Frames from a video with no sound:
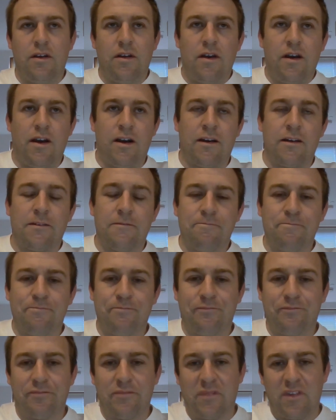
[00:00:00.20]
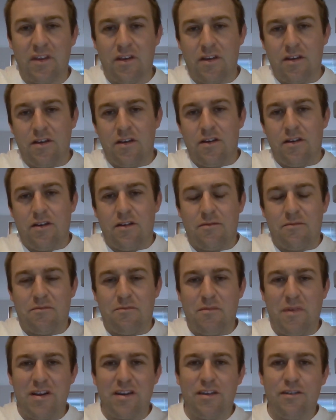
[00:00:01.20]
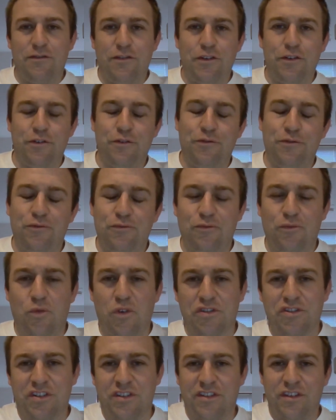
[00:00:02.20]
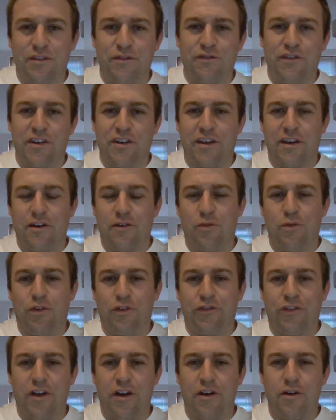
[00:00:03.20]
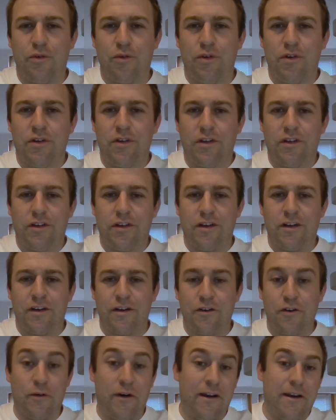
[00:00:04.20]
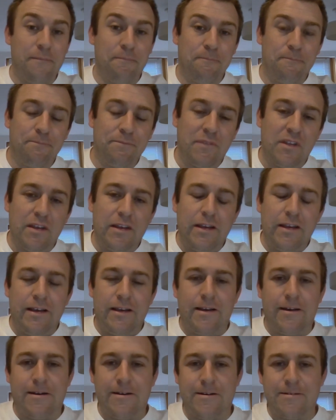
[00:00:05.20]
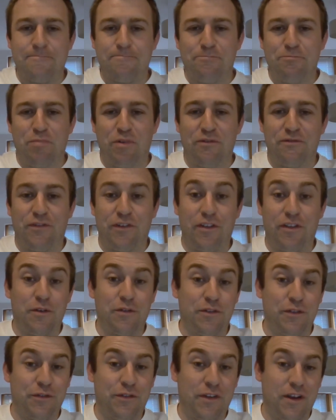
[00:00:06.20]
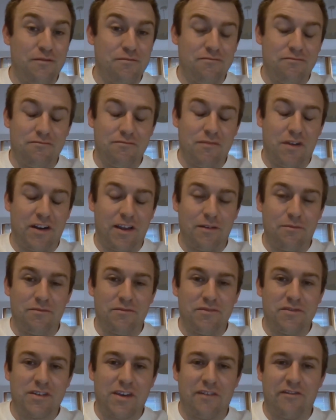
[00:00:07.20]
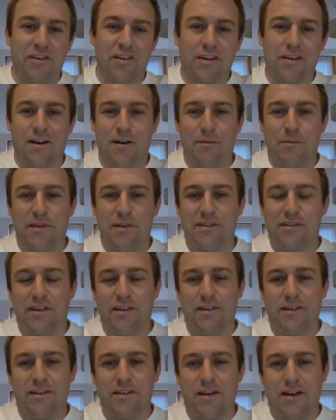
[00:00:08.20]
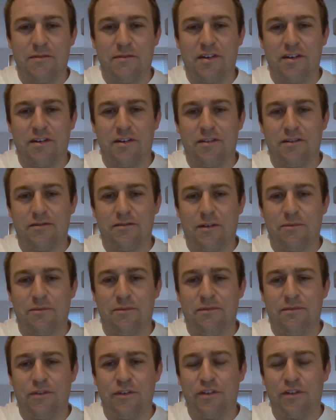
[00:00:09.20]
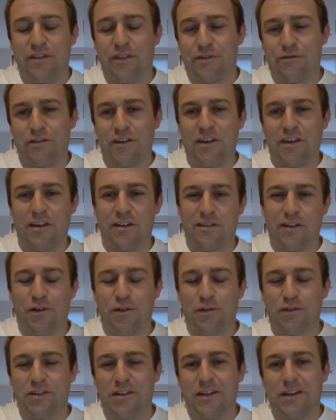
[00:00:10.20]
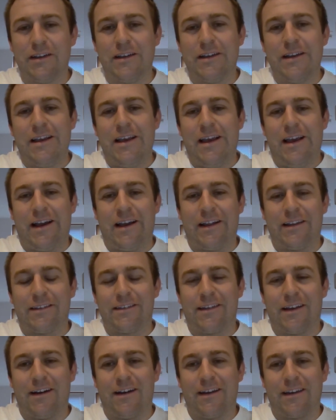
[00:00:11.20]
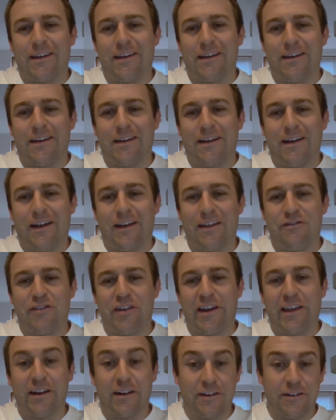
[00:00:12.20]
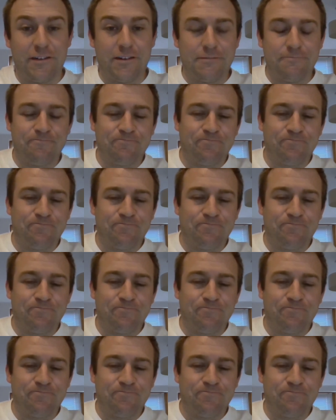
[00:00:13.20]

Hi, many of you watching this video will know who I am, but for those who don't, my name's Kevin Carpenter. I'm 33 years old and I live in England.